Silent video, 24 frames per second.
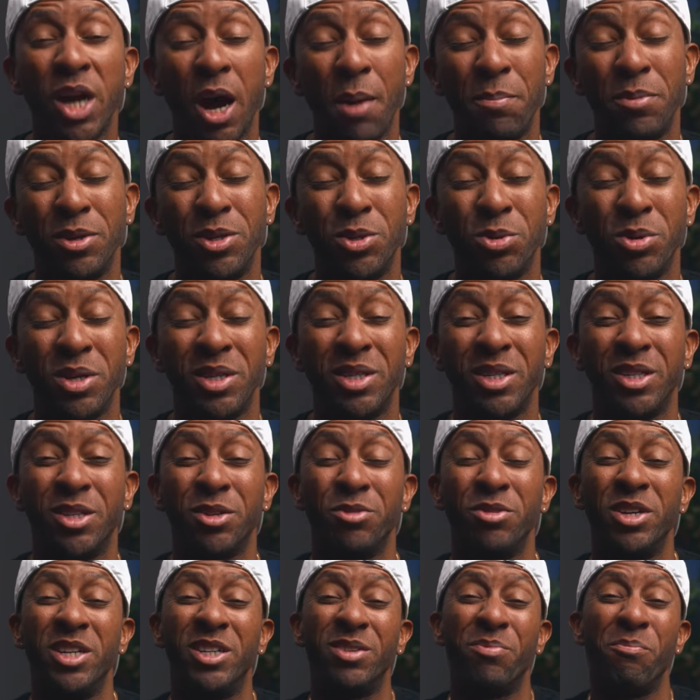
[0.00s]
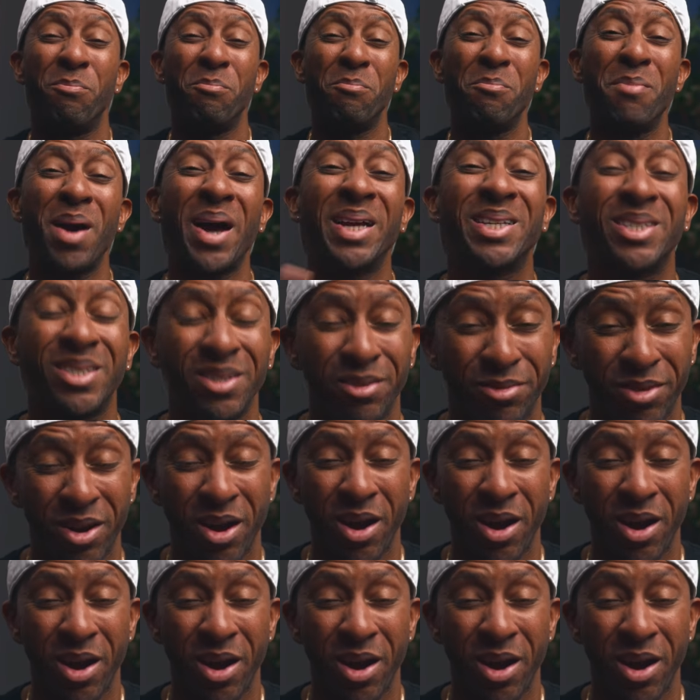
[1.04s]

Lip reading: opportunity to reach massive